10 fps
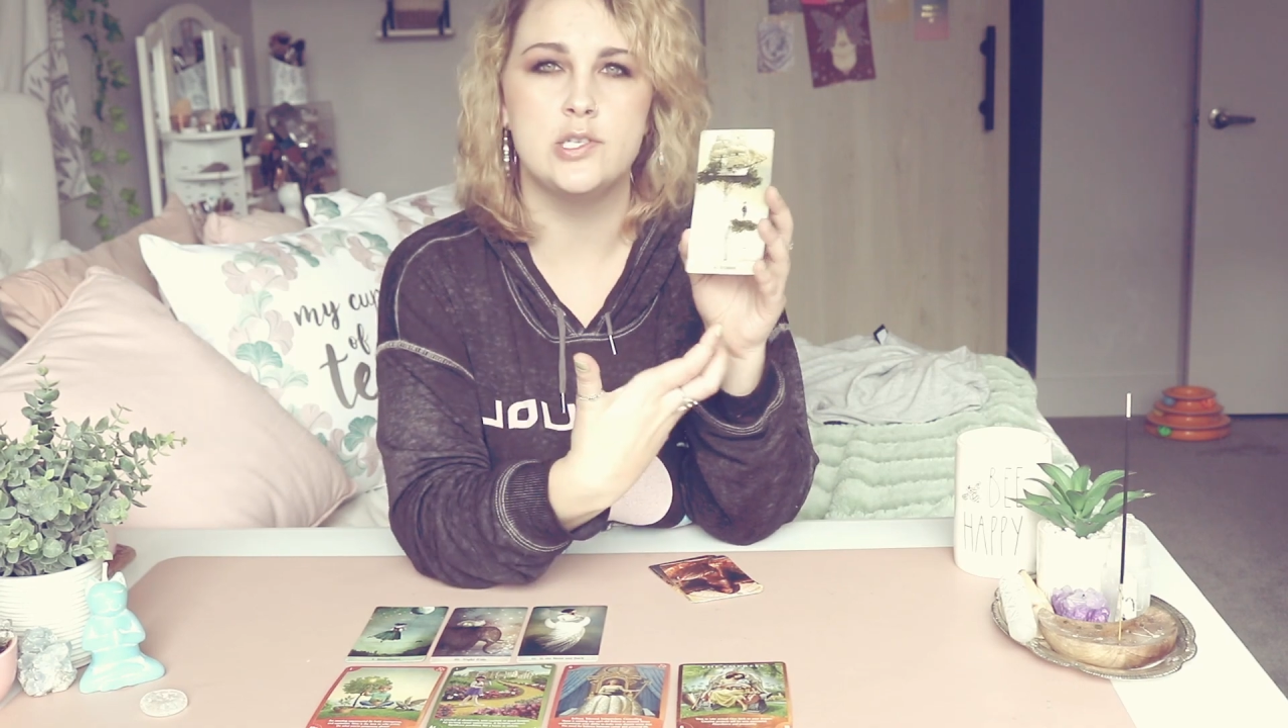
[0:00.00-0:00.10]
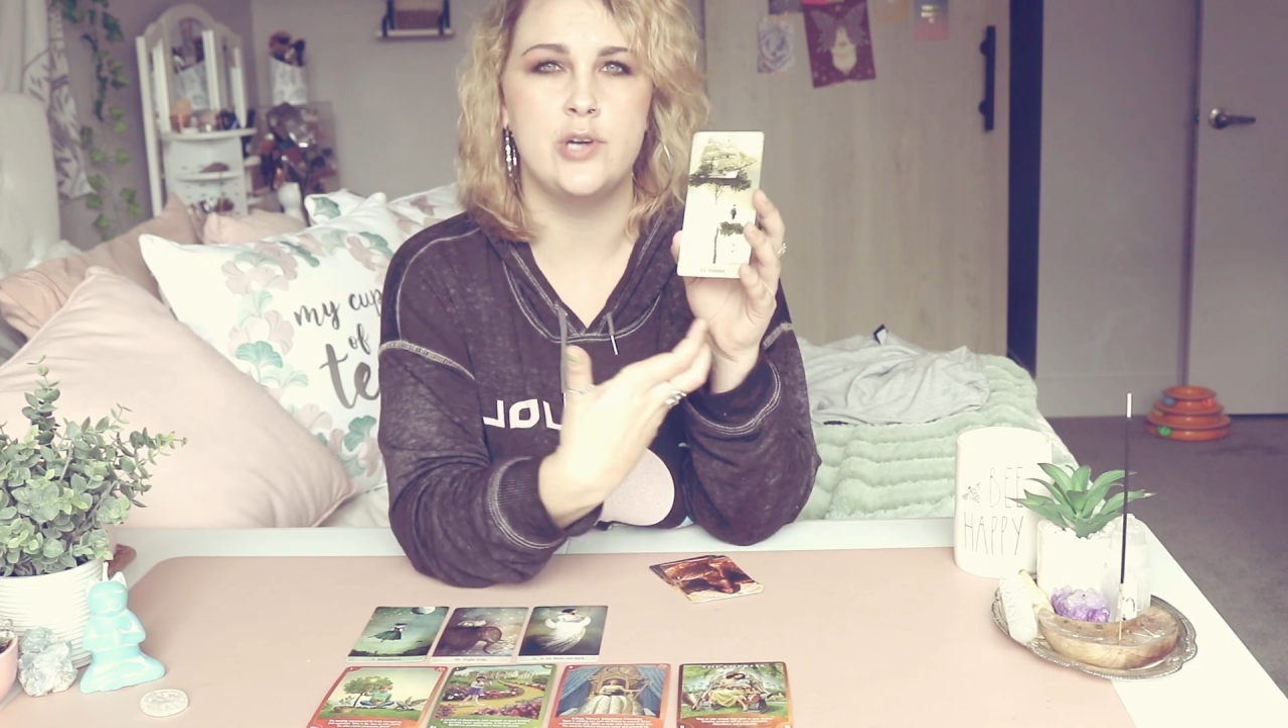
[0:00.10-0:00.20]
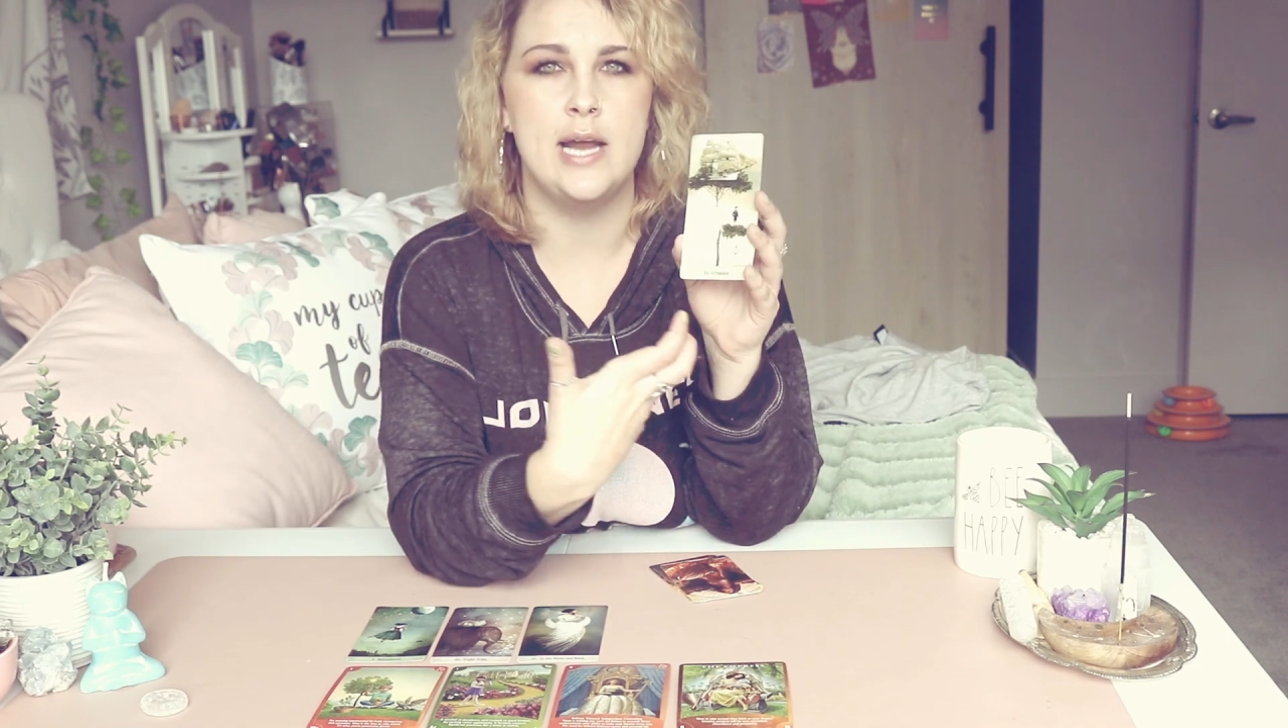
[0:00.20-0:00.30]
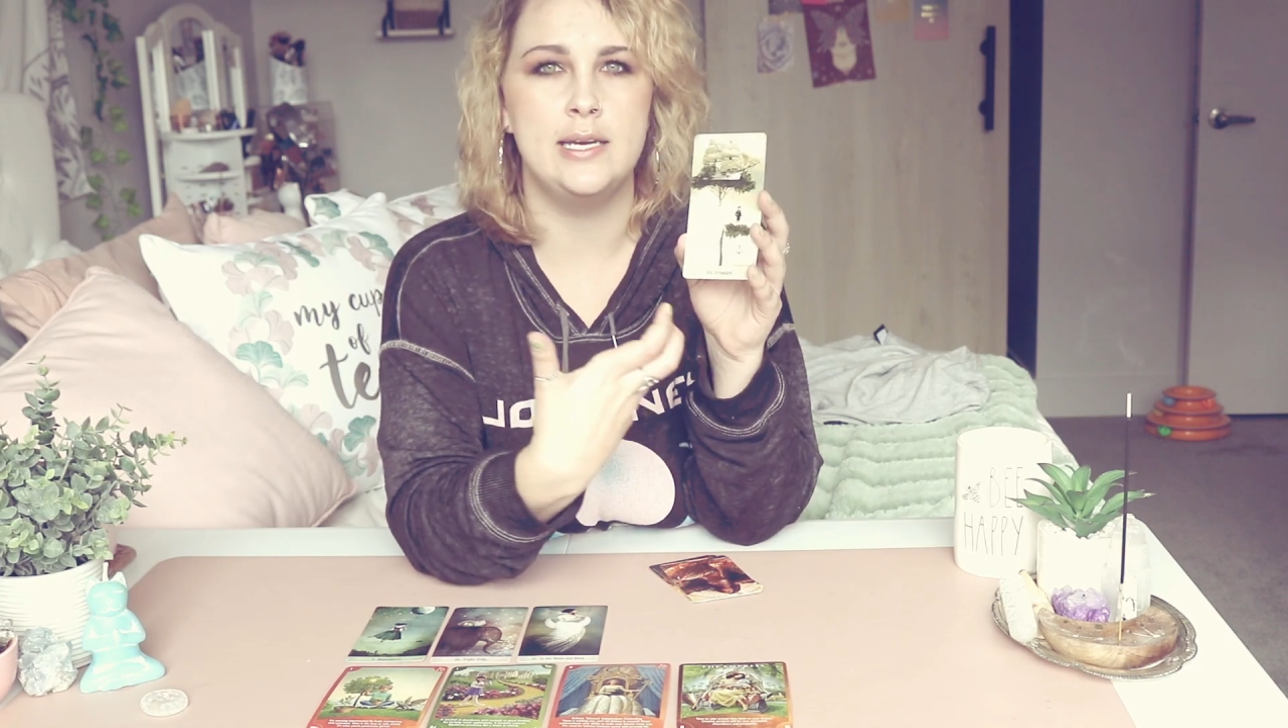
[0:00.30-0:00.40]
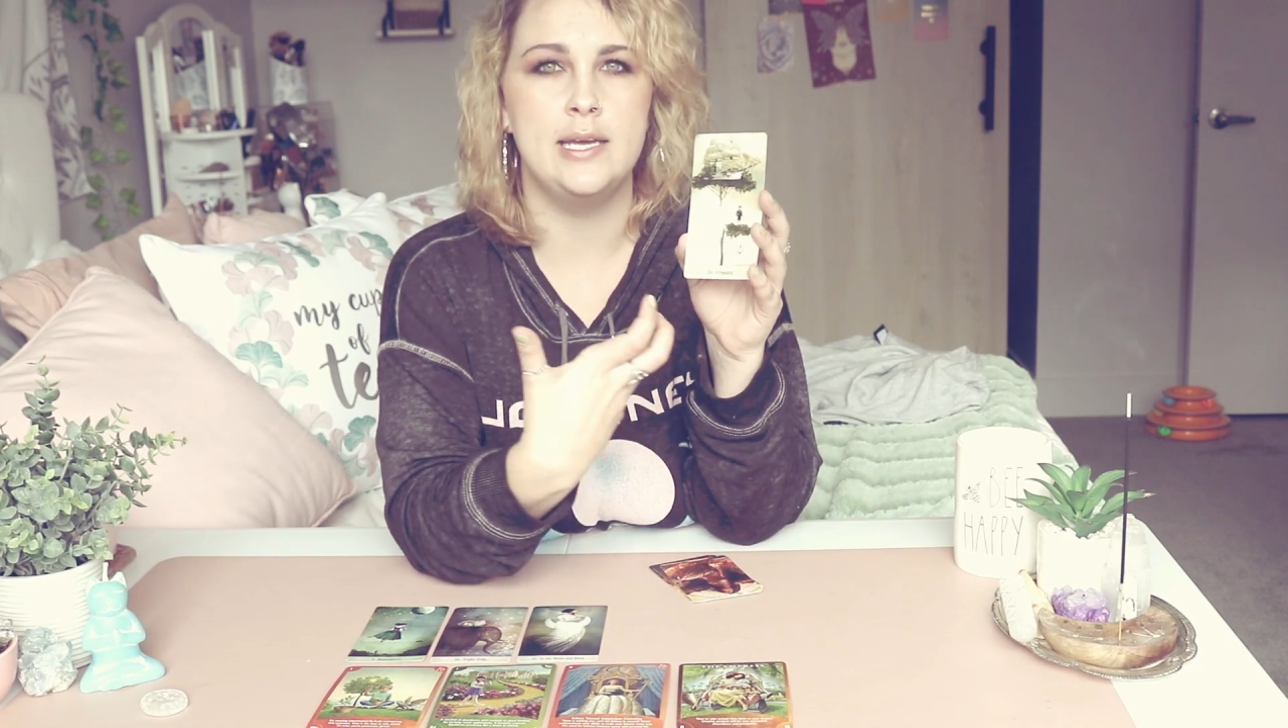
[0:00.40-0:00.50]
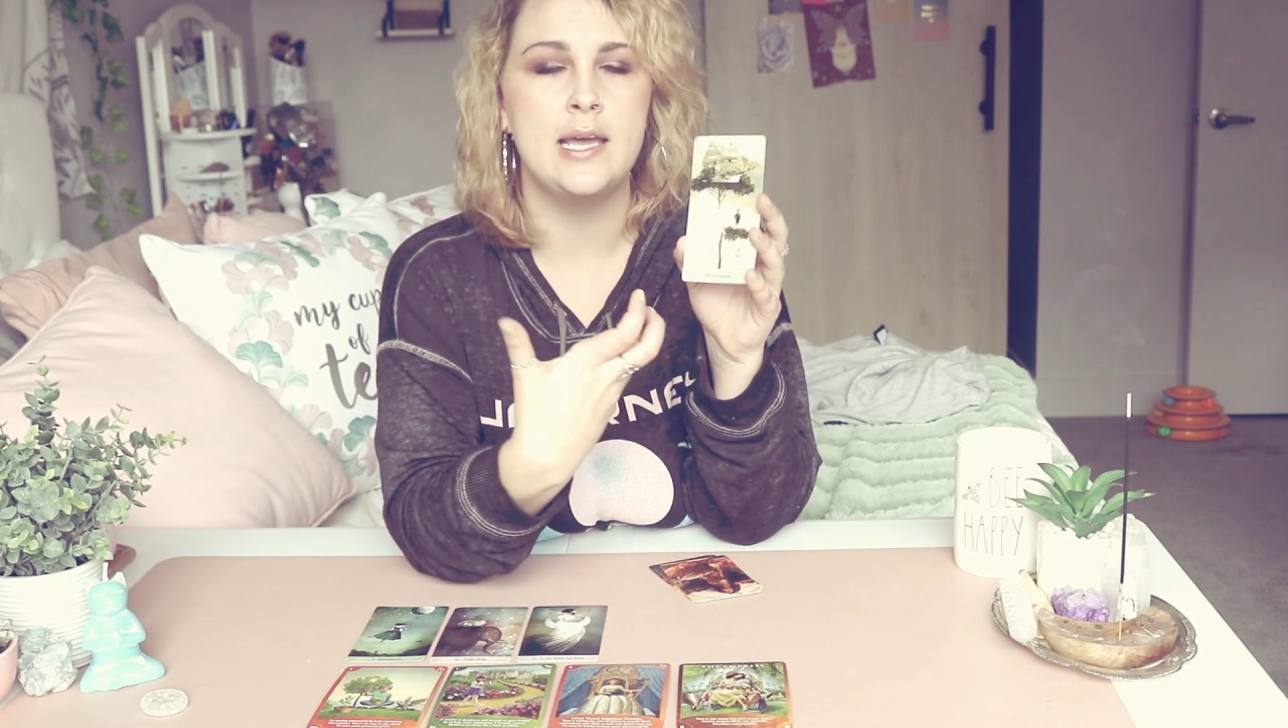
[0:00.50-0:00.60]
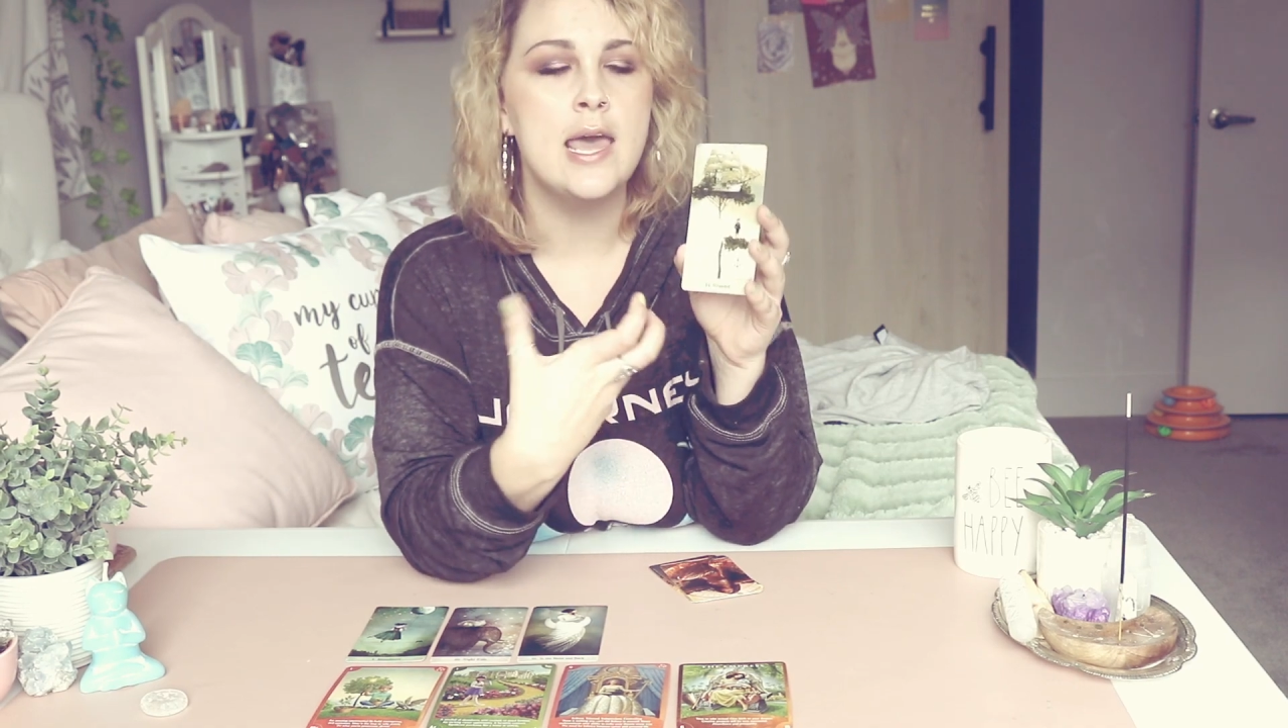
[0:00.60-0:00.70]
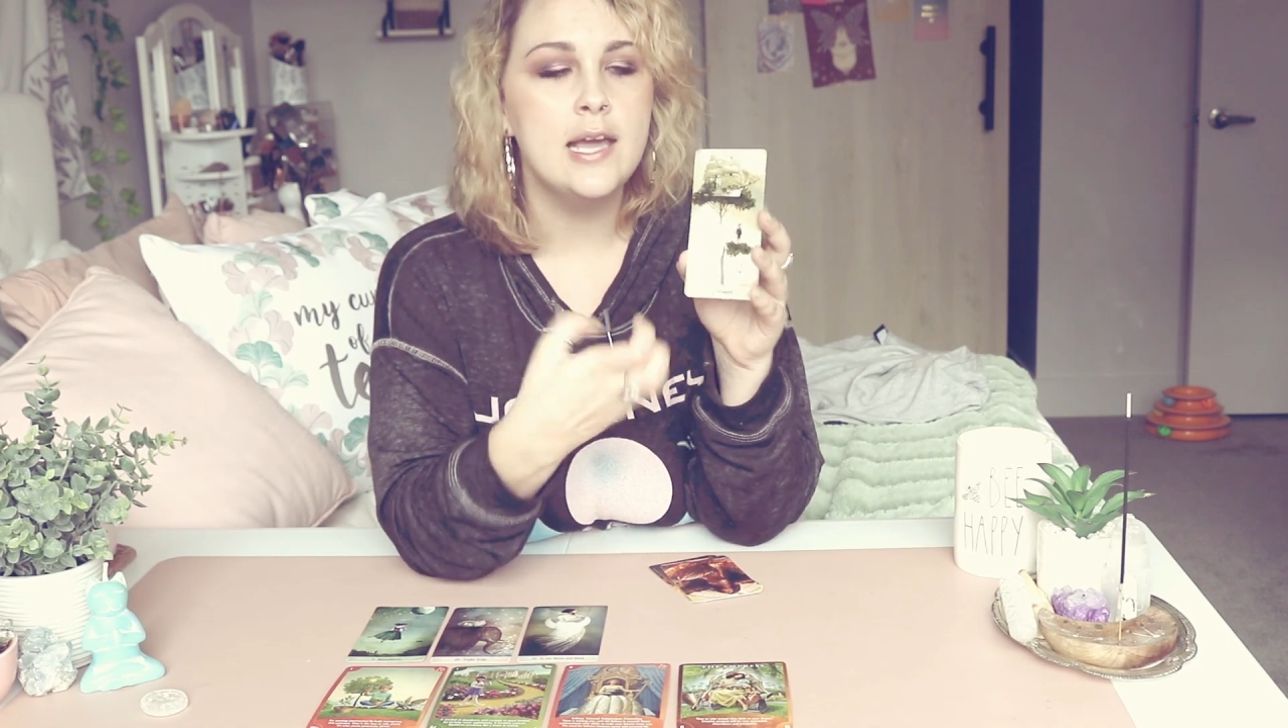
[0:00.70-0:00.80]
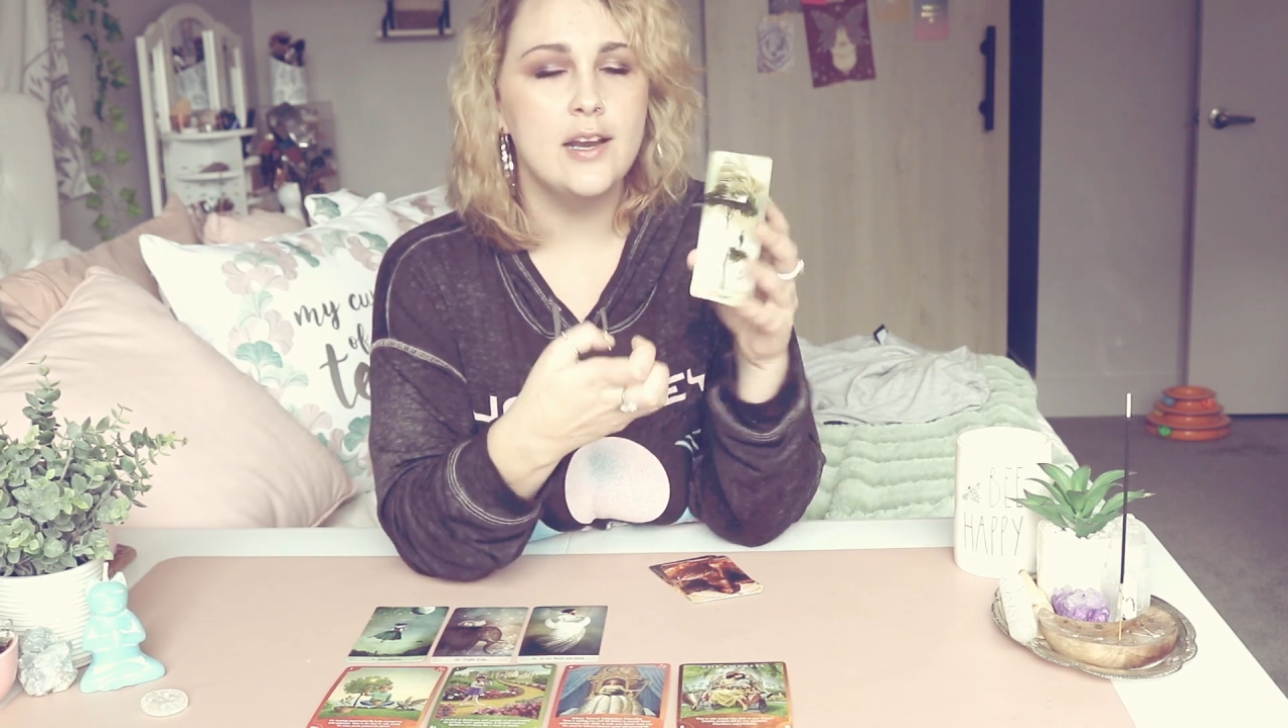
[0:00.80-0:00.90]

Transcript: stranded.